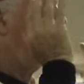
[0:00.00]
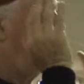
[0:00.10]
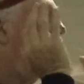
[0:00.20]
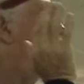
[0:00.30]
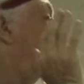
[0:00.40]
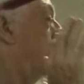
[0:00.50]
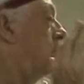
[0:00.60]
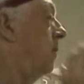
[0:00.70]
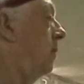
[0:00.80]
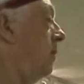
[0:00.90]
awareness
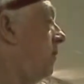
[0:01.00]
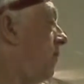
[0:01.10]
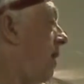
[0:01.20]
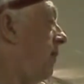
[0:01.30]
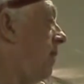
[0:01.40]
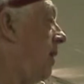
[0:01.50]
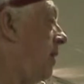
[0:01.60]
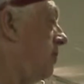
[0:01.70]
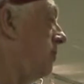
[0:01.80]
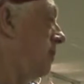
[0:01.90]
for at least 5
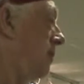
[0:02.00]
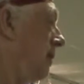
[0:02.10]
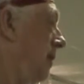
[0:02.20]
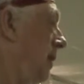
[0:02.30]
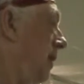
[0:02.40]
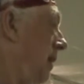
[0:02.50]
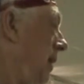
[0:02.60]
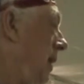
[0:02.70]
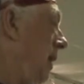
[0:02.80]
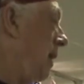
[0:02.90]
days
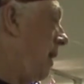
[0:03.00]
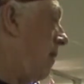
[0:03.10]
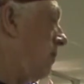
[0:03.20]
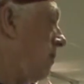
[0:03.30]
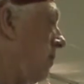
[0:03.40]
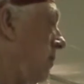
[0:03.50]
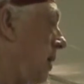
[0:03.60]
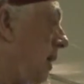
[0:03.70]
afterwards. I